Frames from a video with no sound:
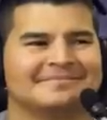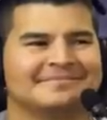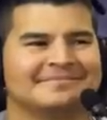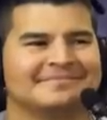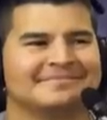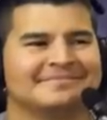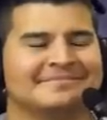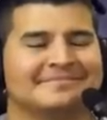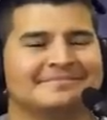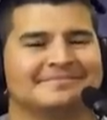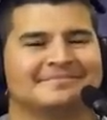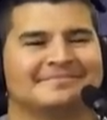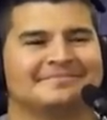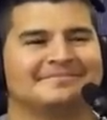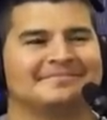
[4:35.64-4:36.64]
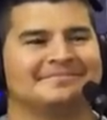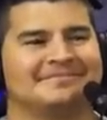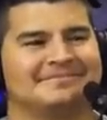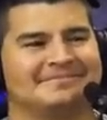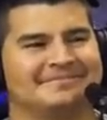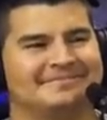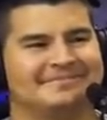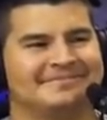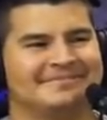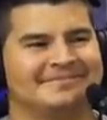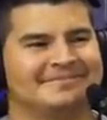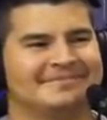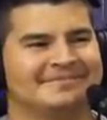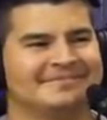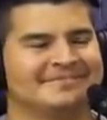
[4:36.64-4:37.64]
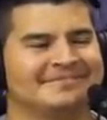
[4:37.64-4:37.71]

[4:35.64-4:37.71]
The person shown says nothing.